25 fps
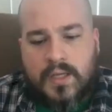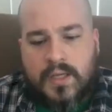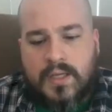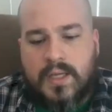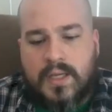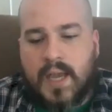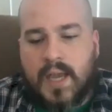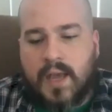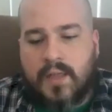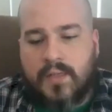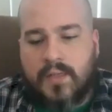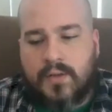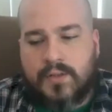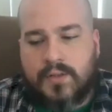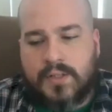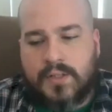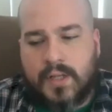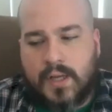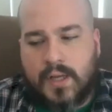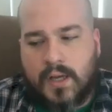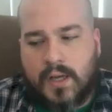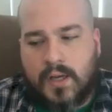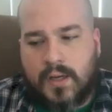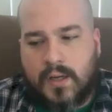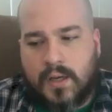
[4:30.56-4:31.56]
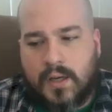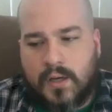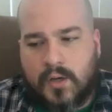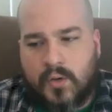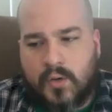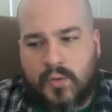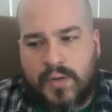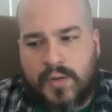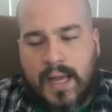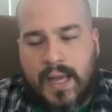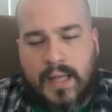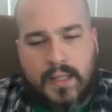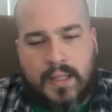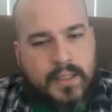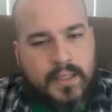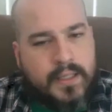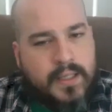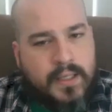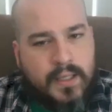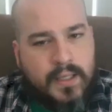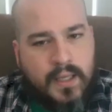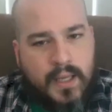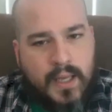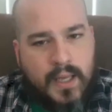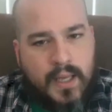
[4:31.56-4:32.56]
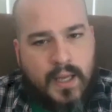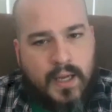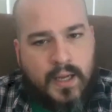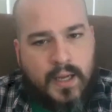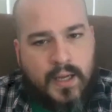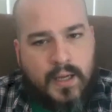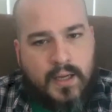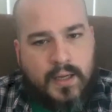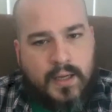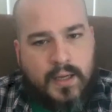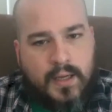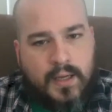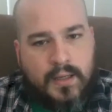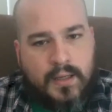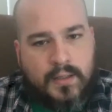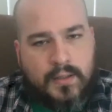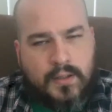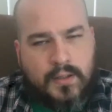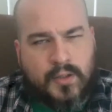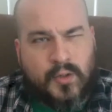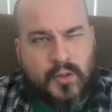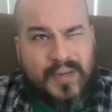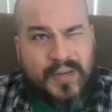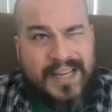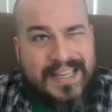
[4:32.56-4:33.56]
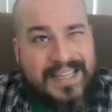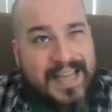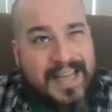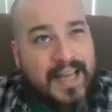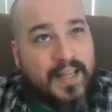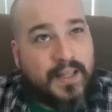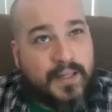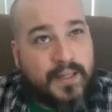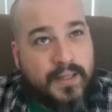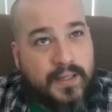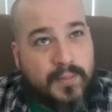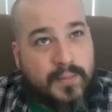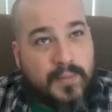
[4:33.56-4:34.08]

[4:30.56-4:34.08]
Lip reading: Yeah, there's a Creality or Creatality,